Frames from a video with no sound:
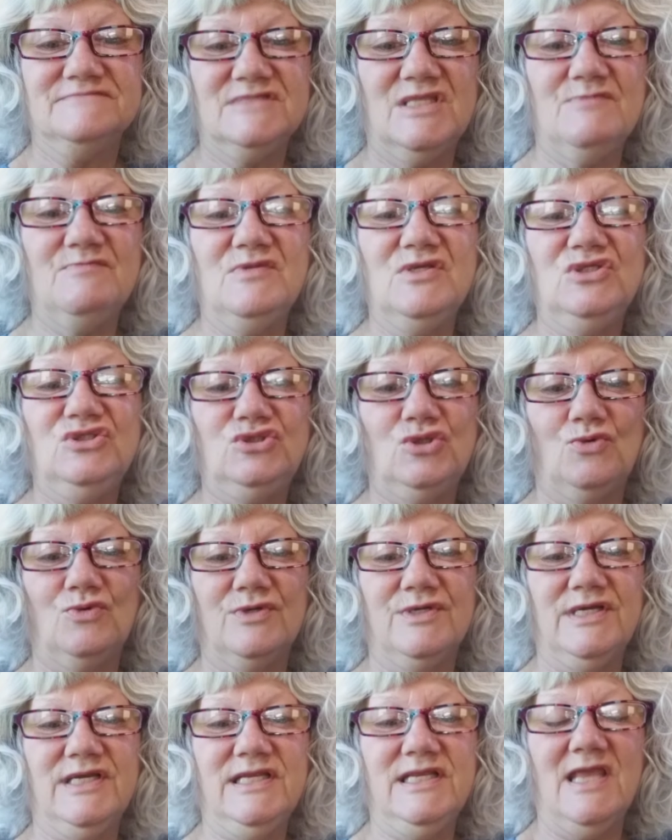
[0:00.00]
The
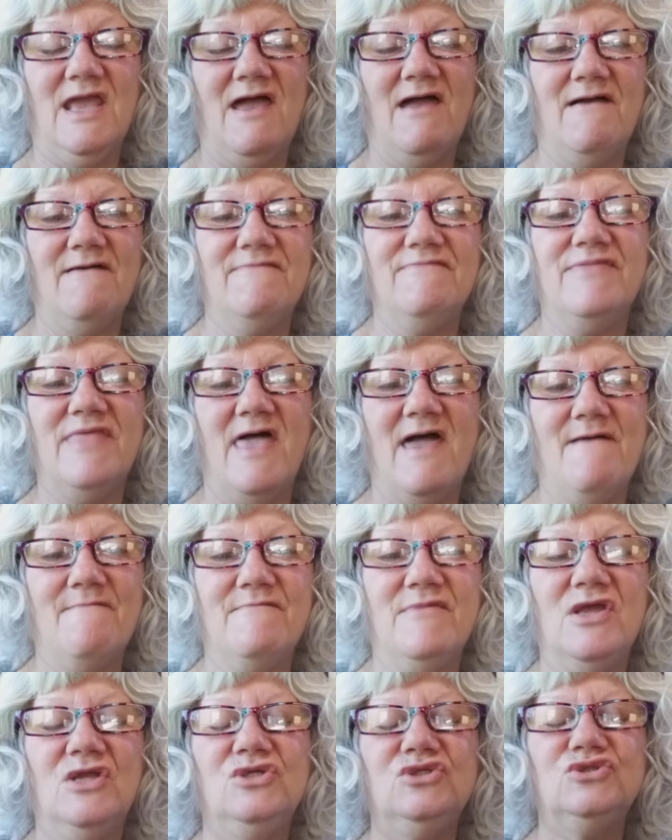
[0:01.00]
majority of
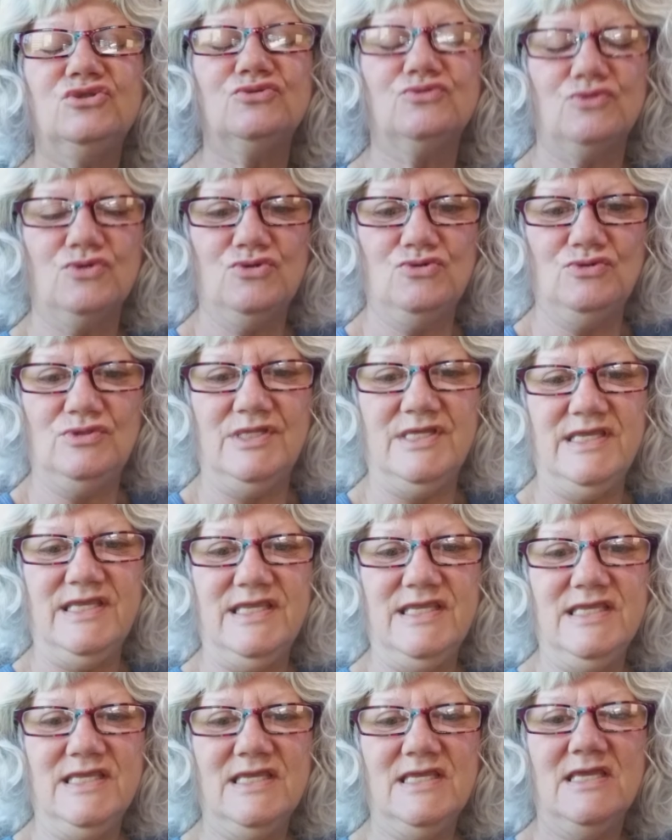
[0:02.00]
them
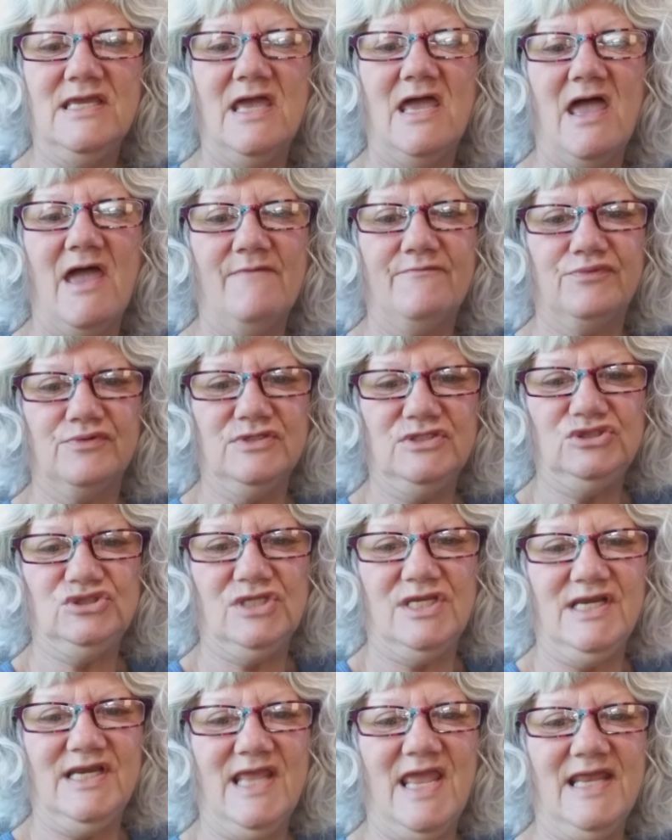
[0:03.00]
truly
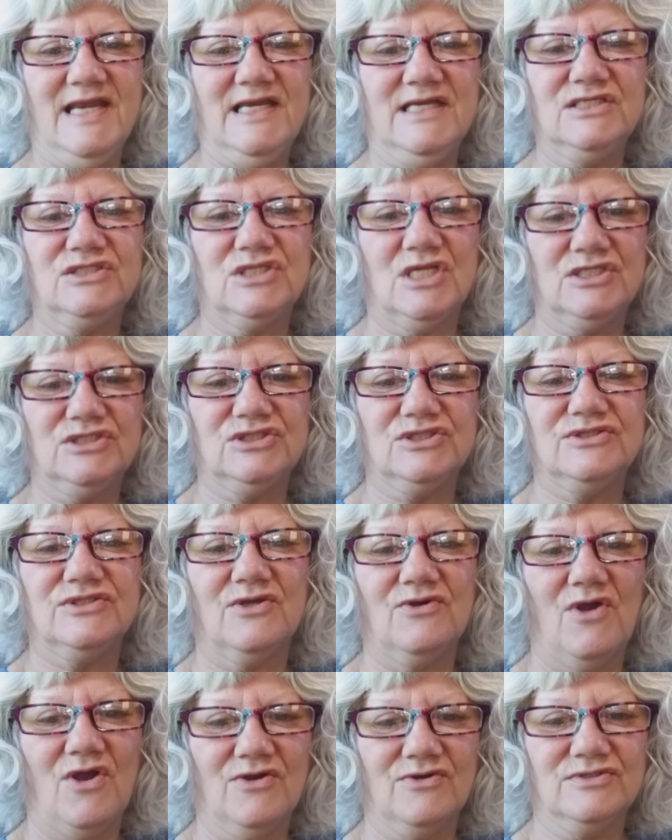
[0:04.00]
appreciate it and it touches
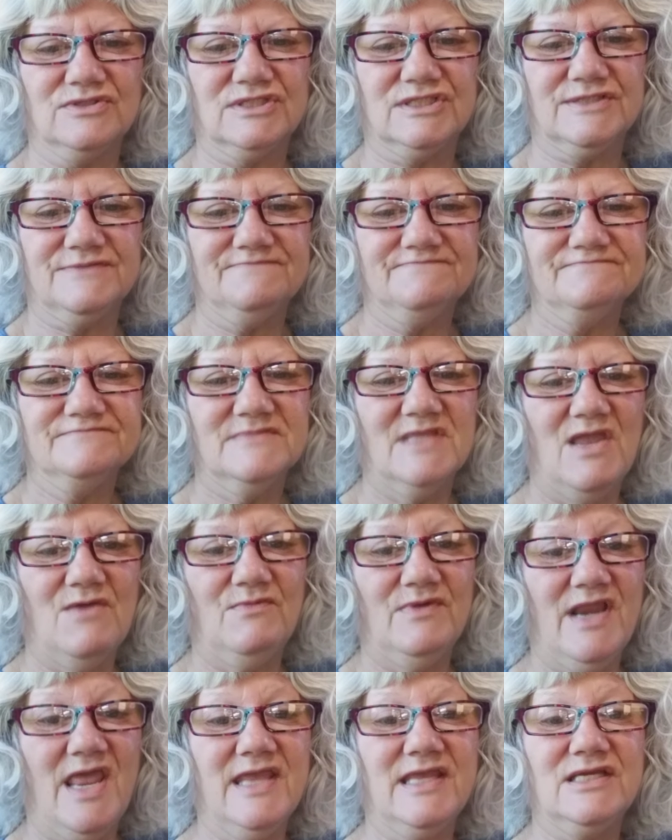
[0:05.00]
our hearts. And
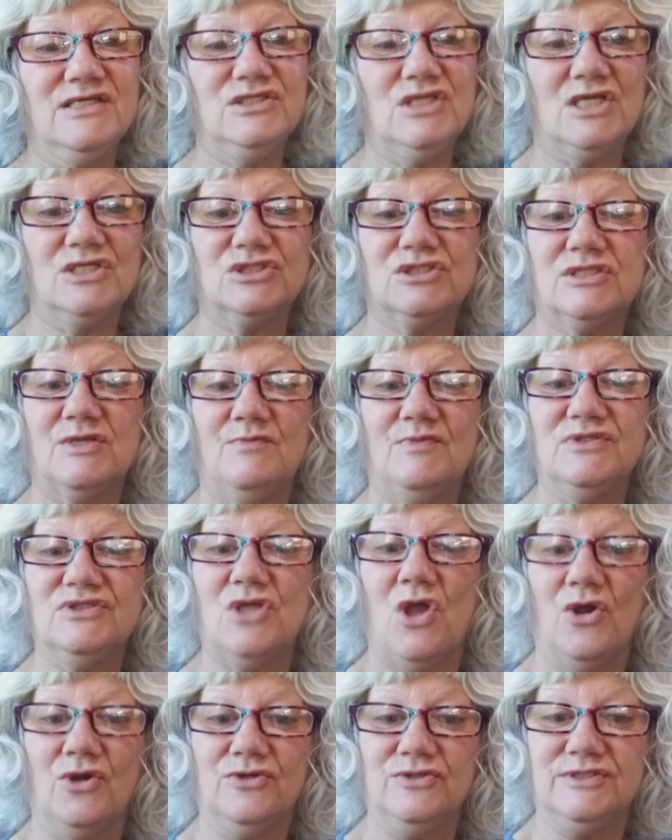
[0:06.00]
when I can touch someone's
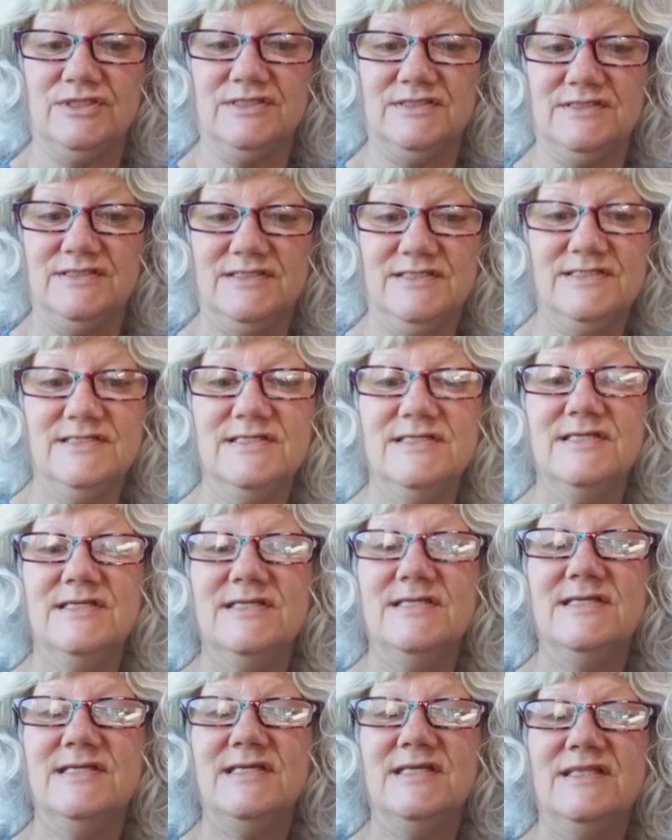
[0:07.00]
heart,
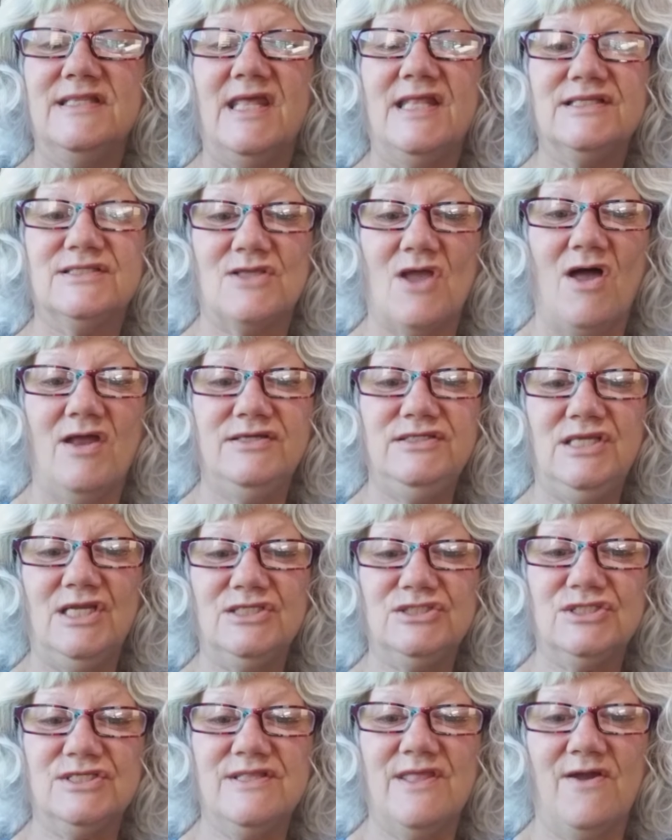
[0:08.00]
that's God
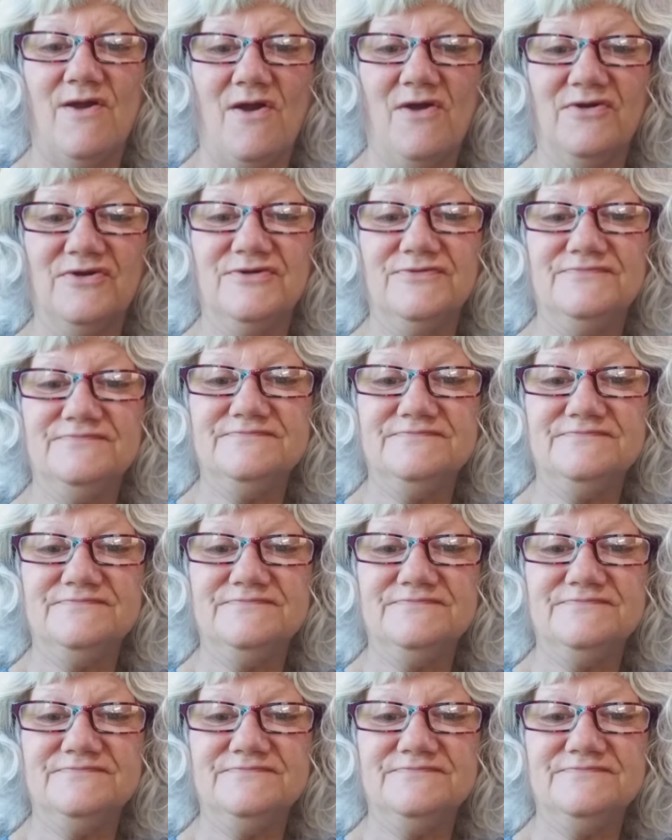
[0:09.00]
touching their heart.